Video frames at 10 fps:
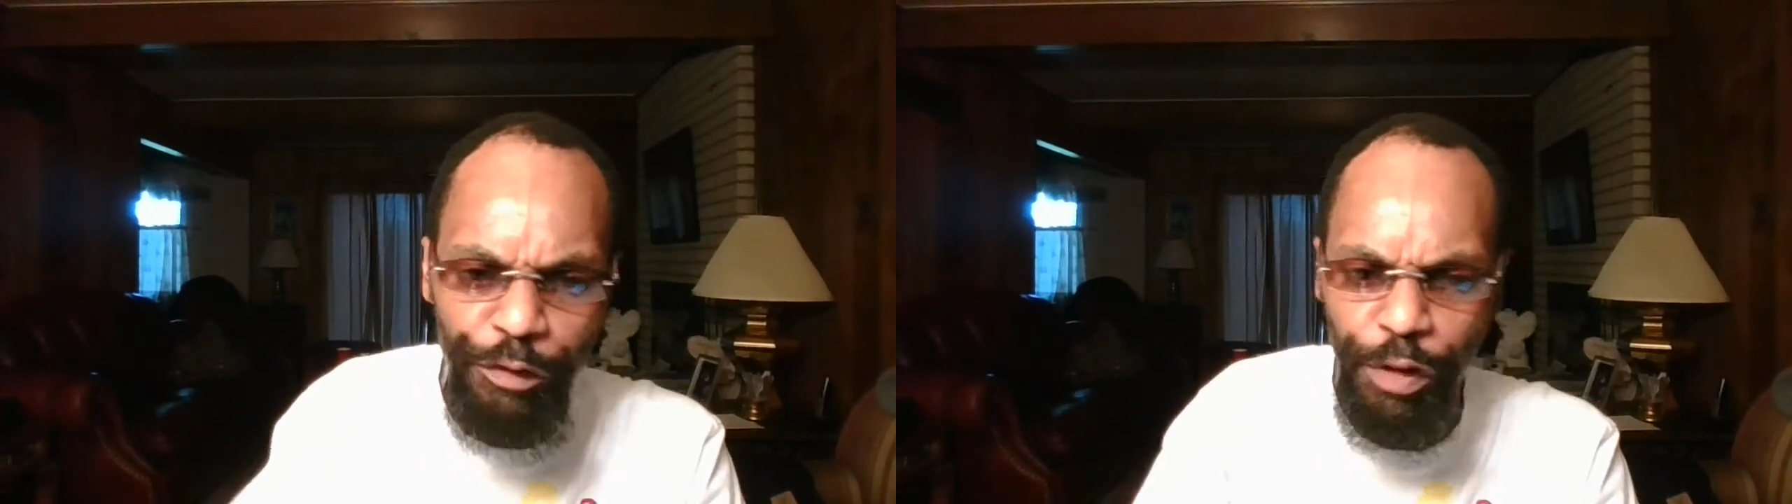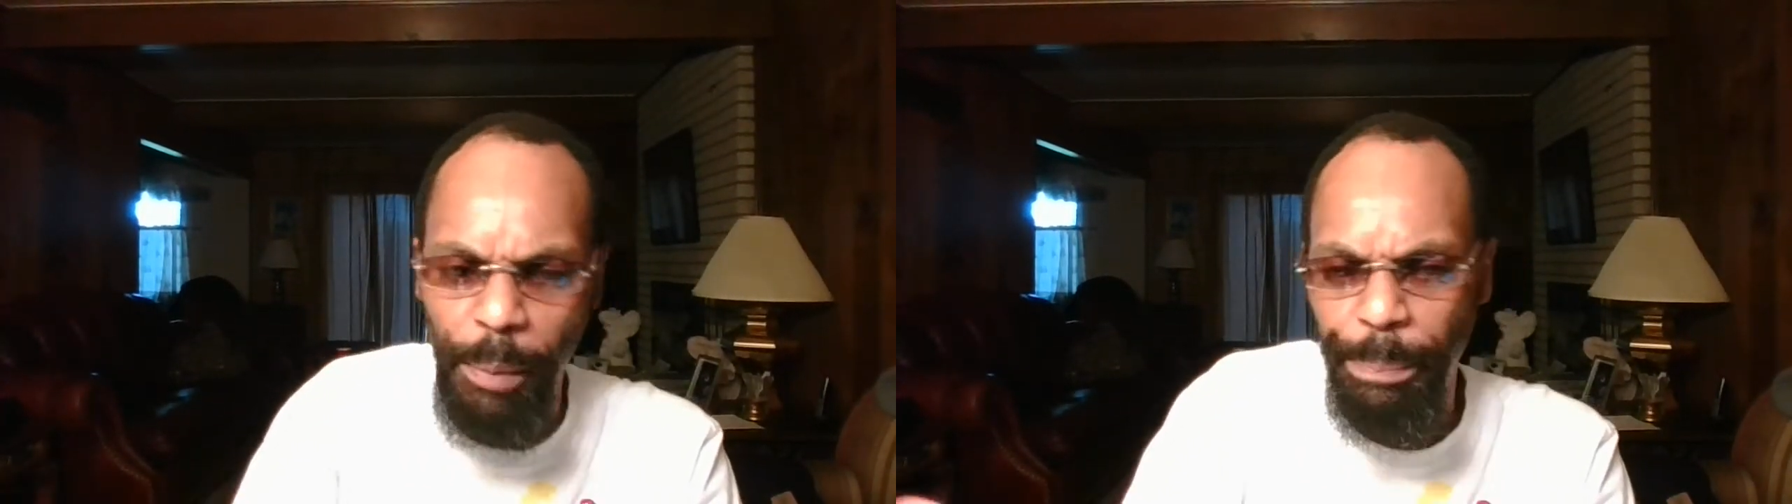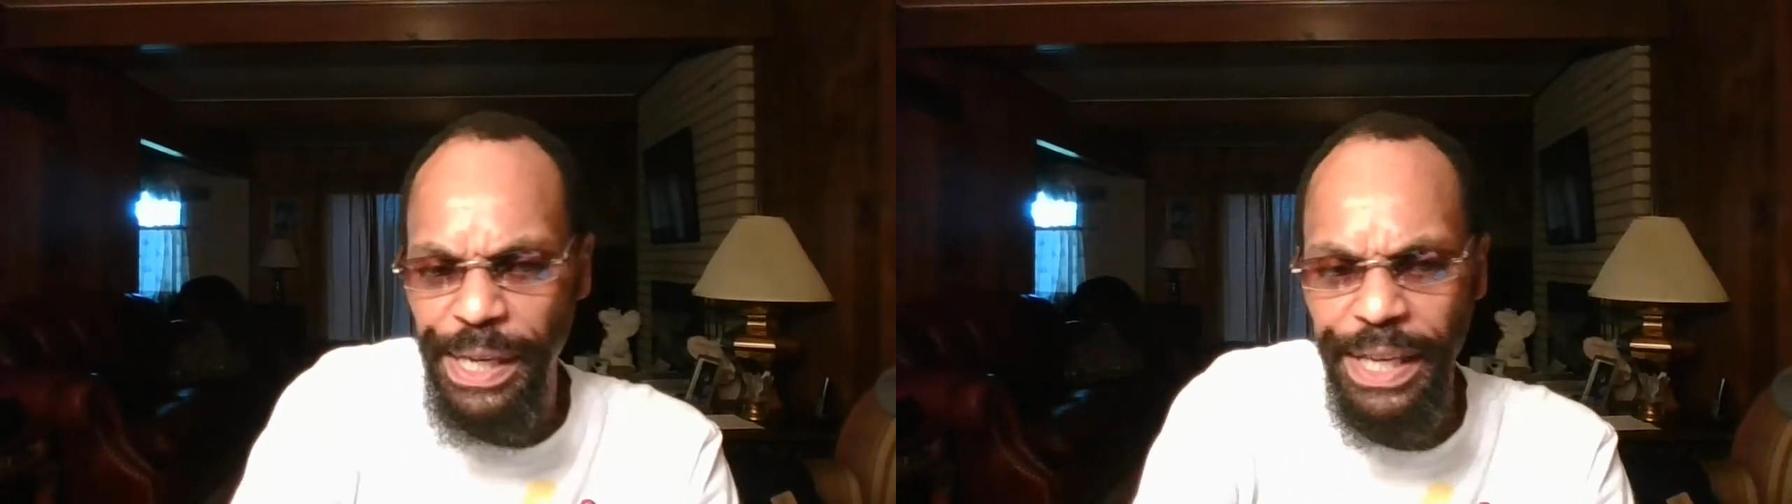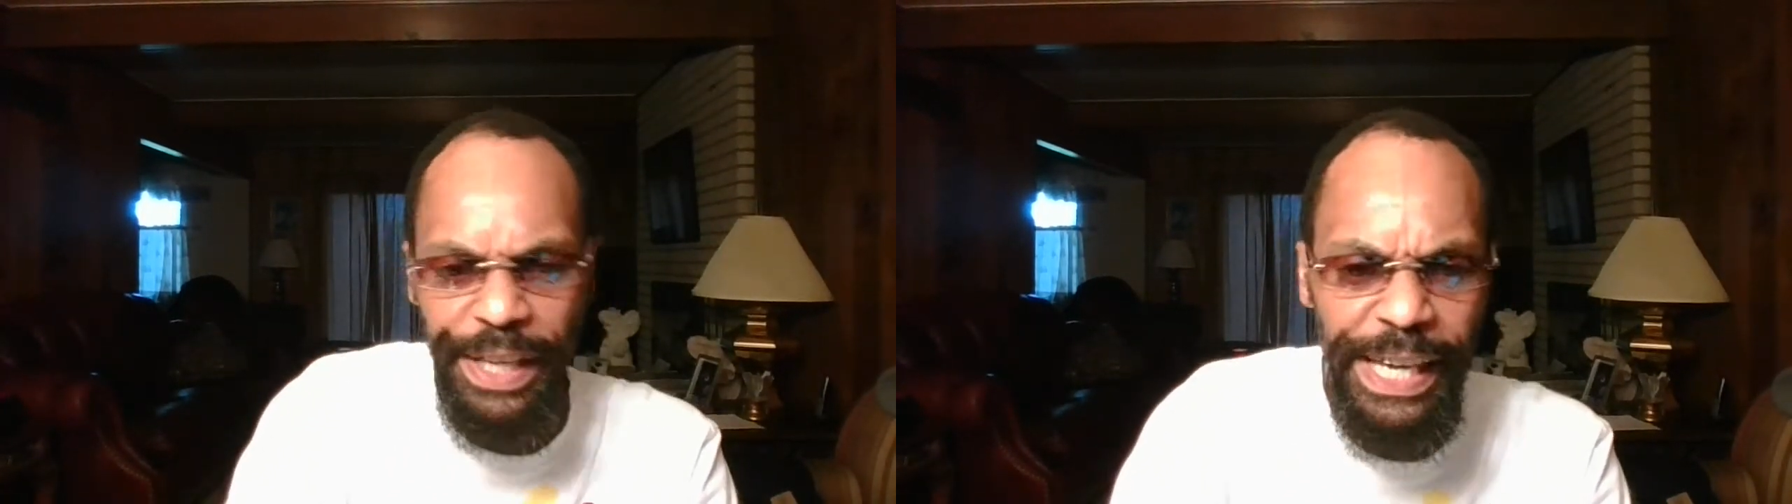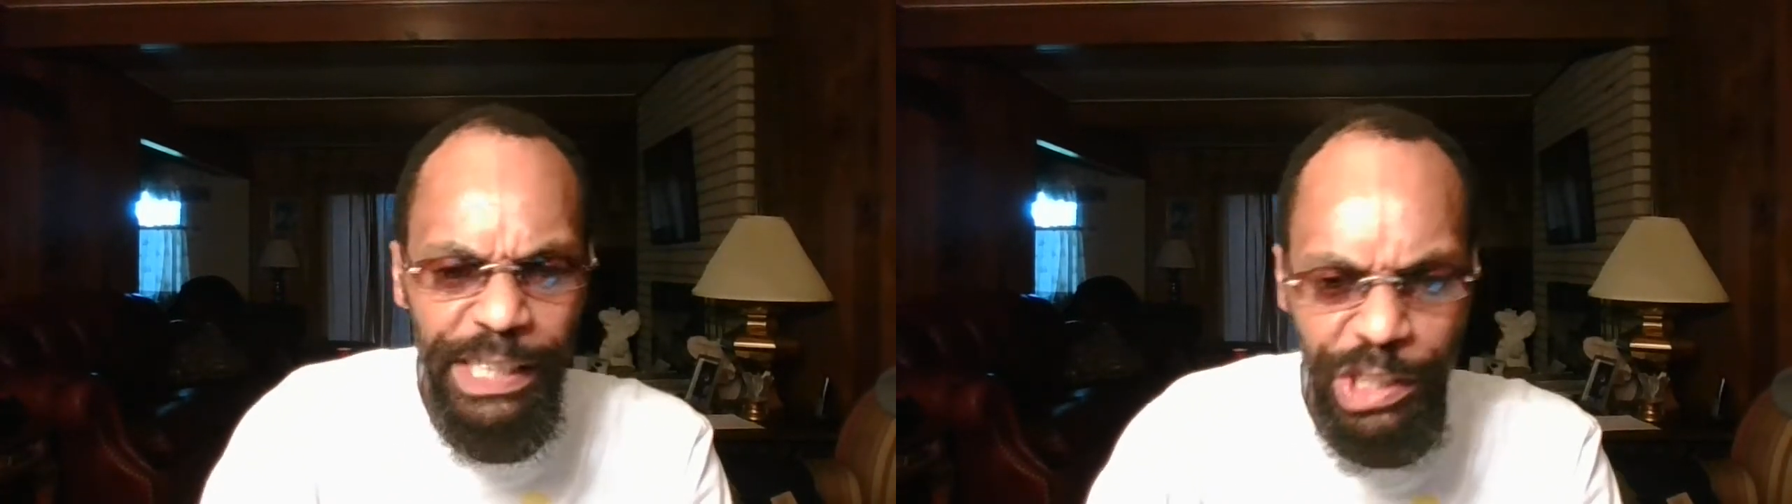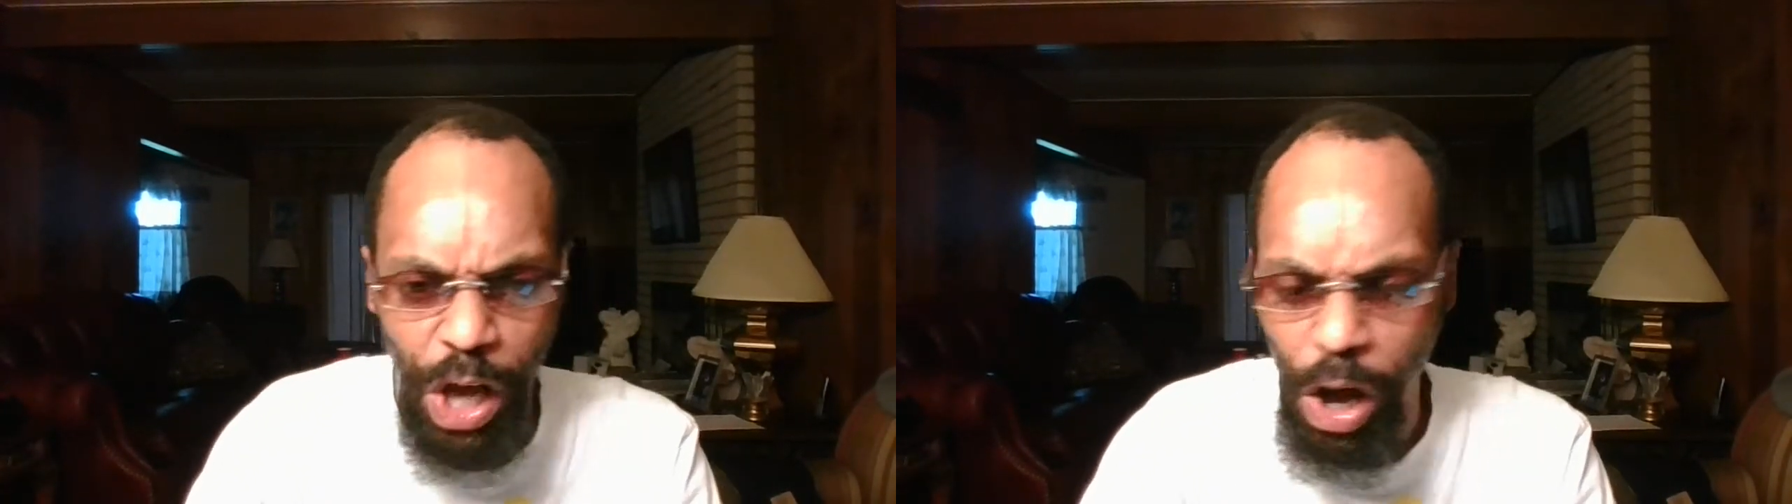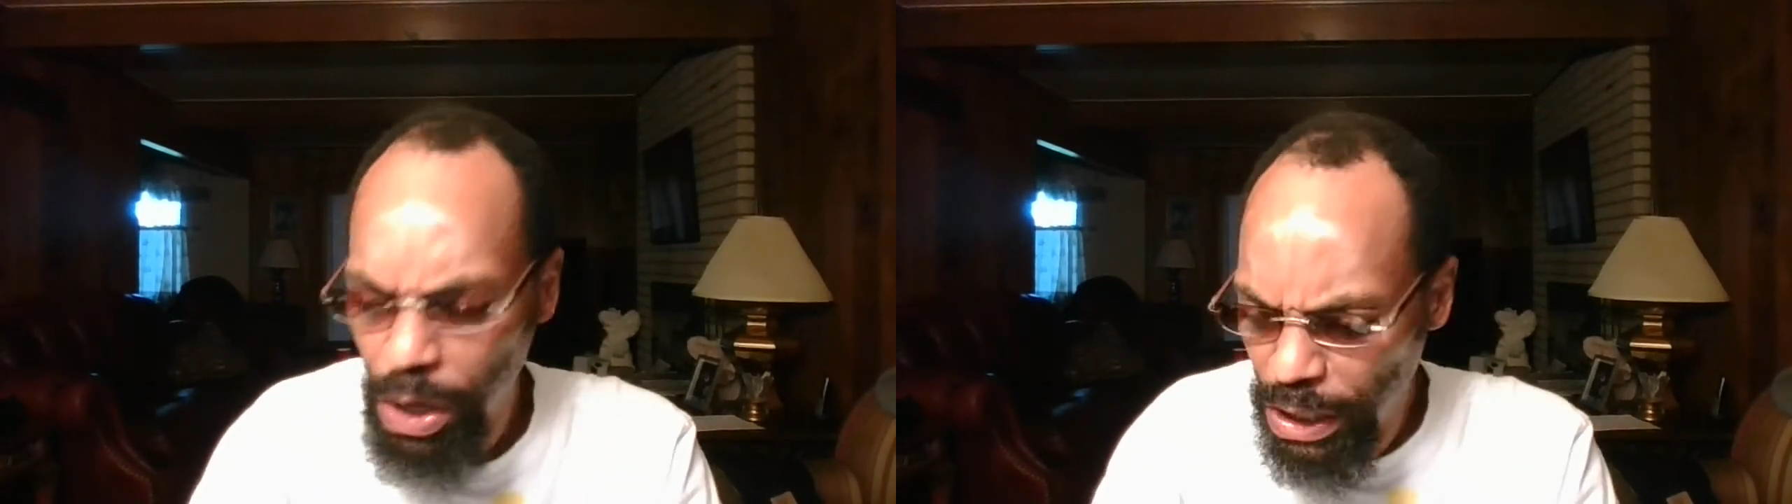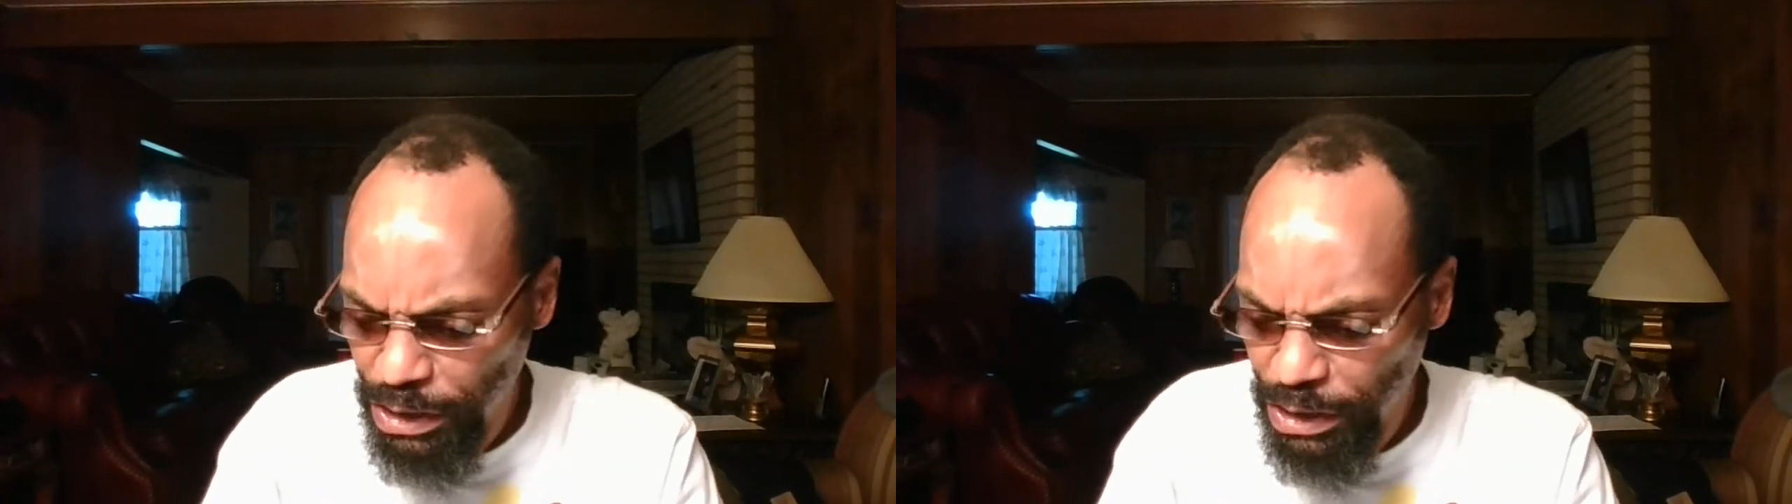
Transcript: from being Esau